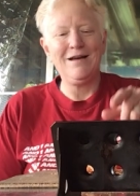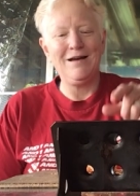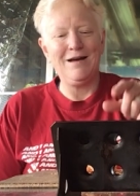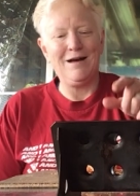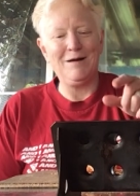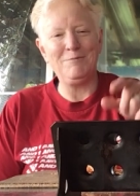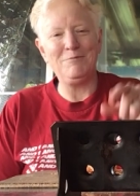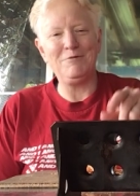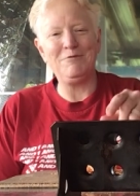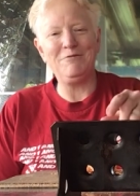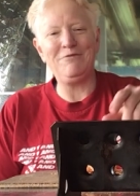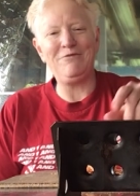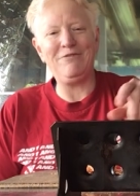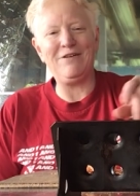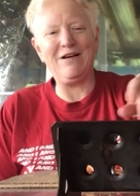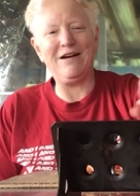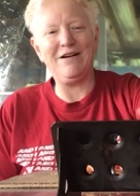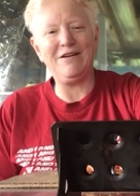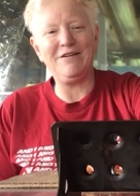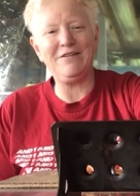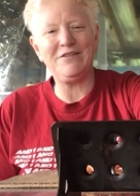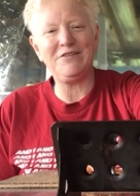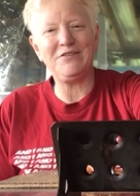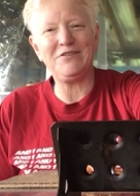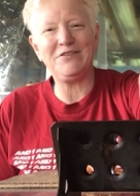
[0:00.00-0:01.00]
I'm going to
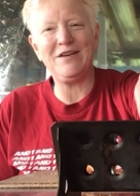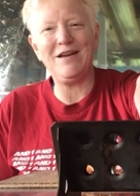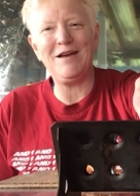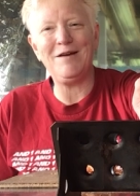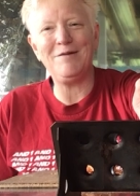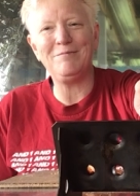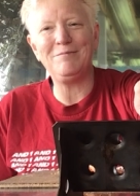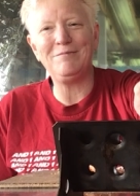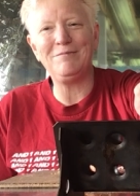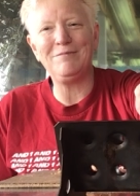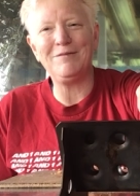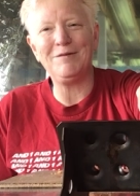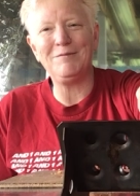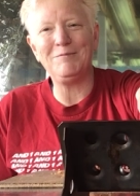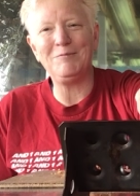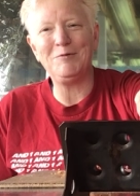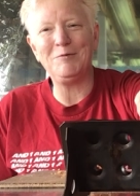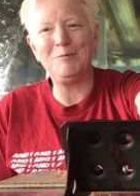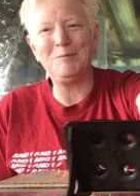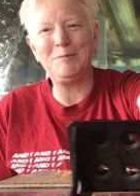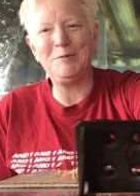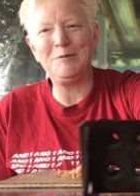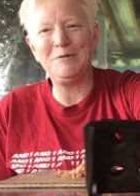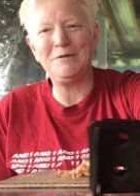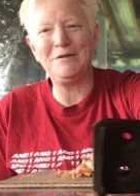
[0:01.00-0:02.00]
fire this up. I'm going
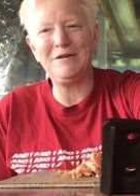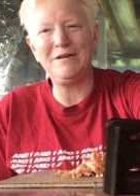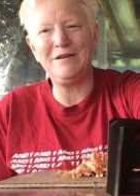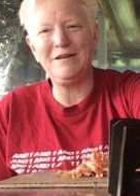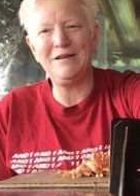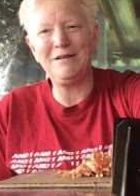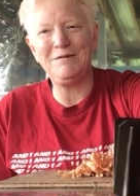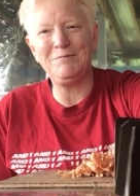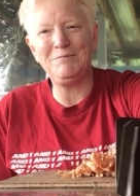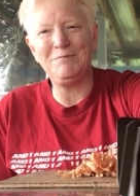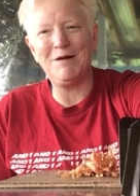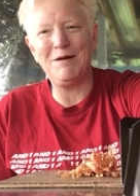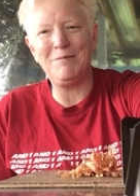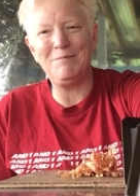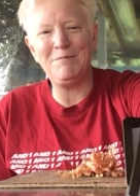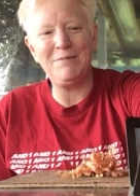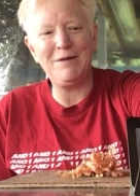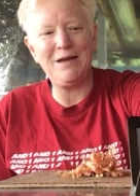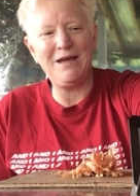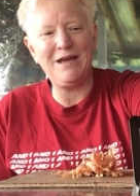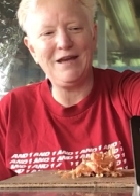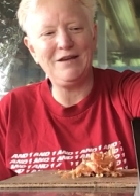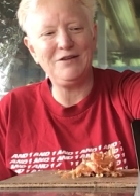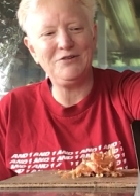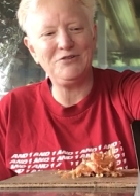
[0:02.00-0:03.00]
to put it in my
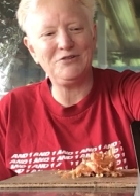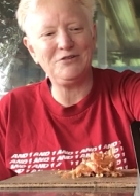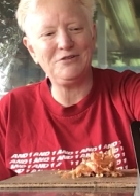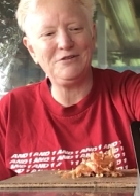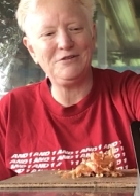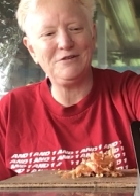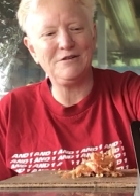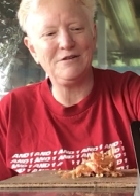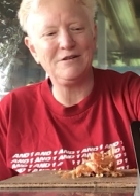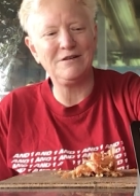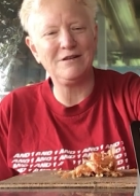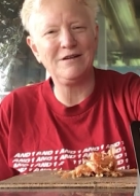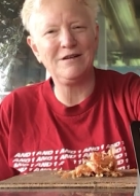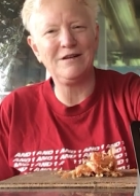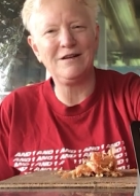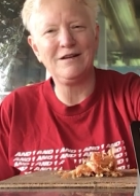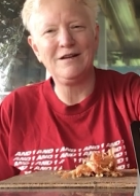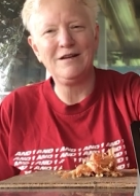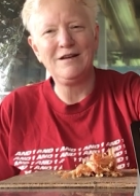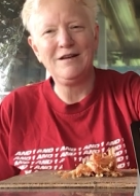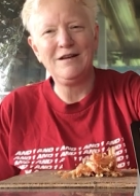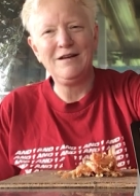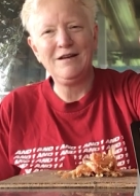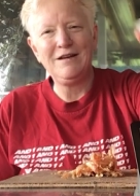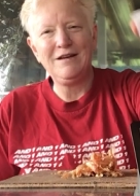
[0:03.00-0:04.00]
manger.
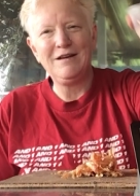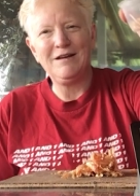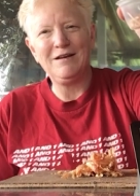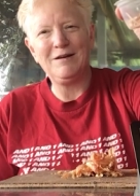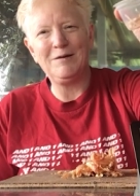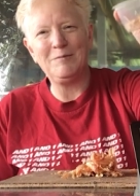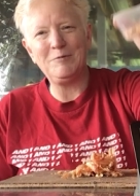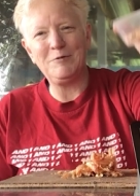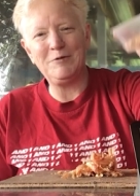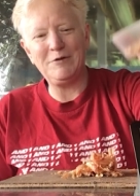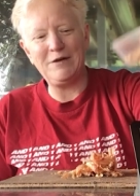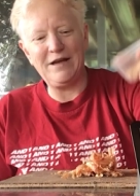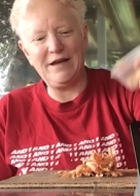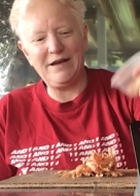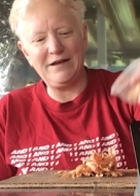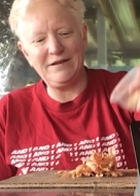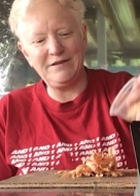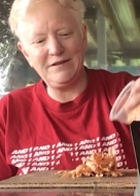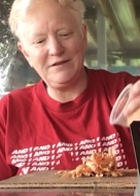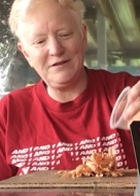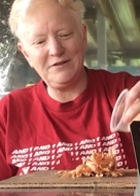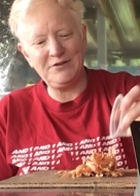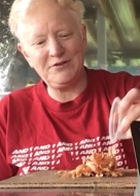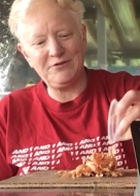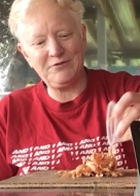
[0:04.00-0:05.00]
I'm going to add
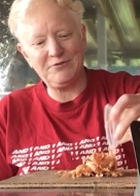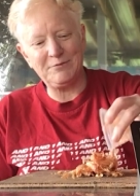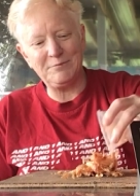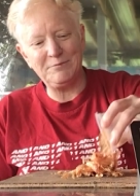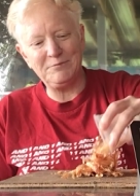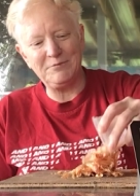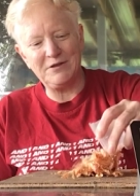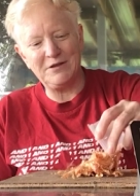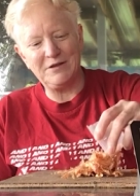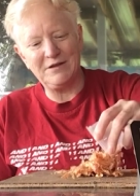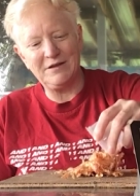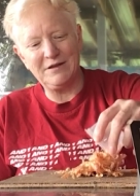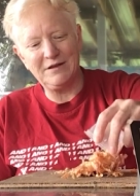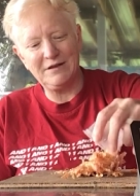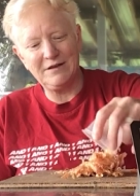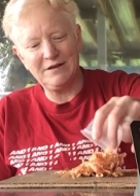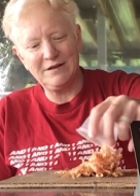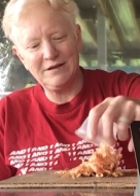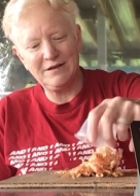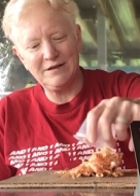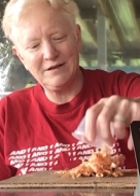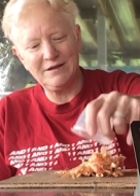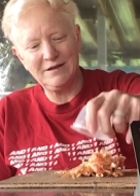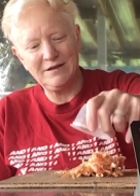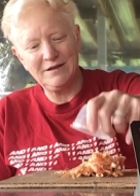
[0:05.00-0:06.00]
this from the
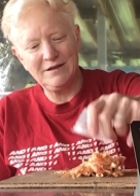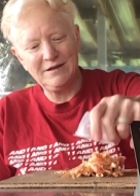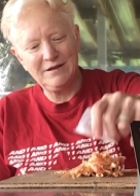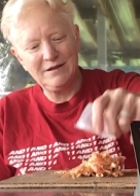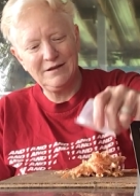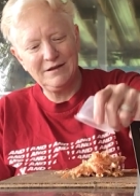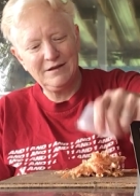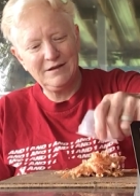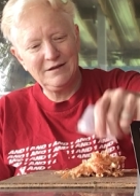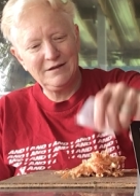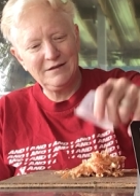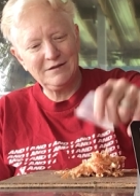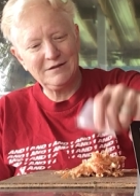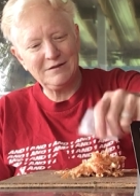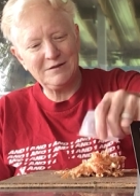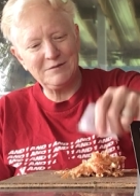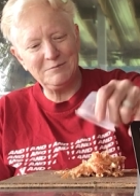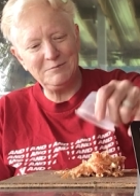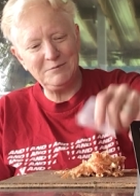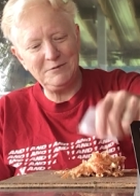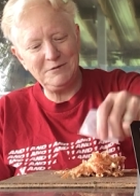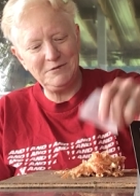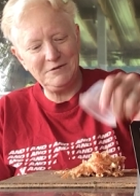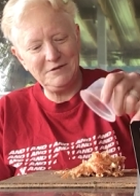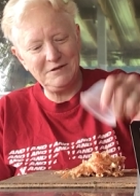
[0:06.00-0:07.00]

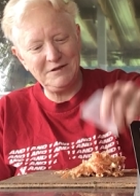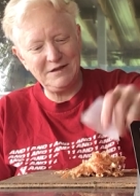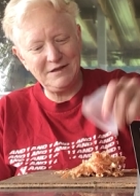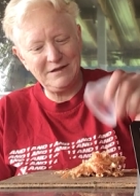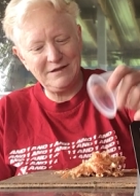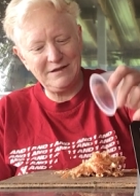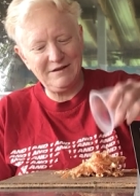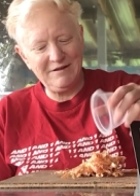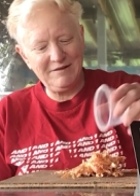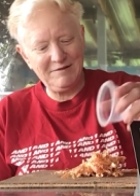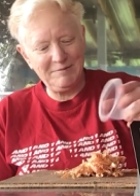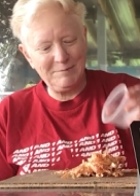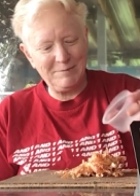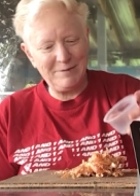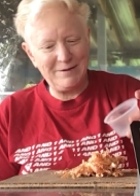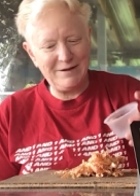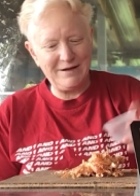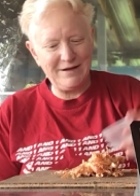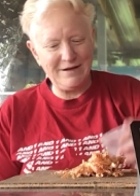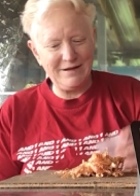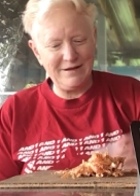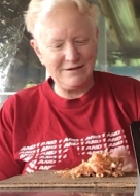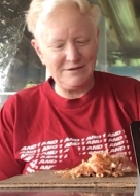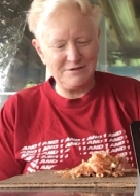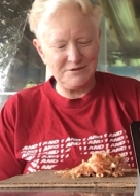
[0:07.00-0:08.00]
community and
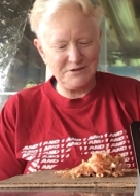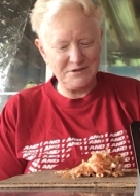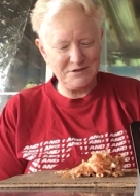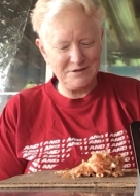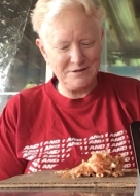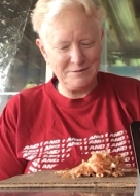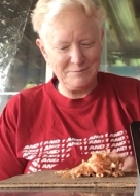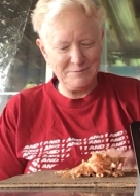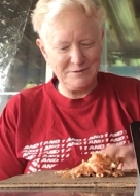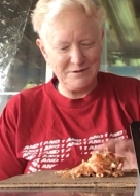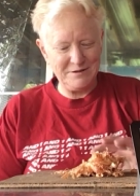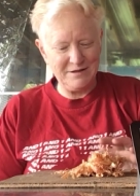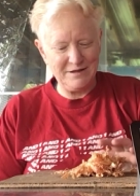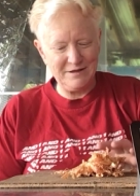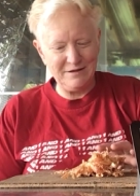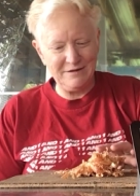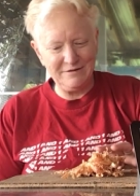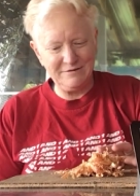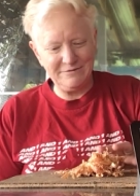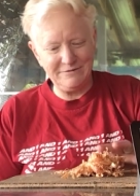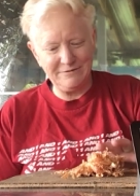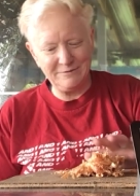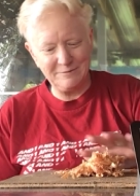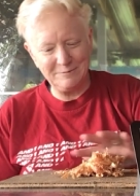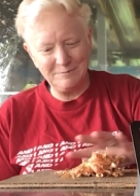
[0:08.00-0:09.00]
everybody. There's some in
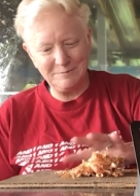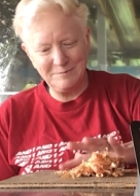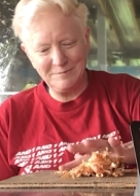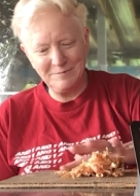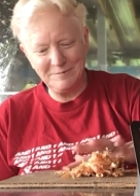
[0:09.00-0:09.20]
there from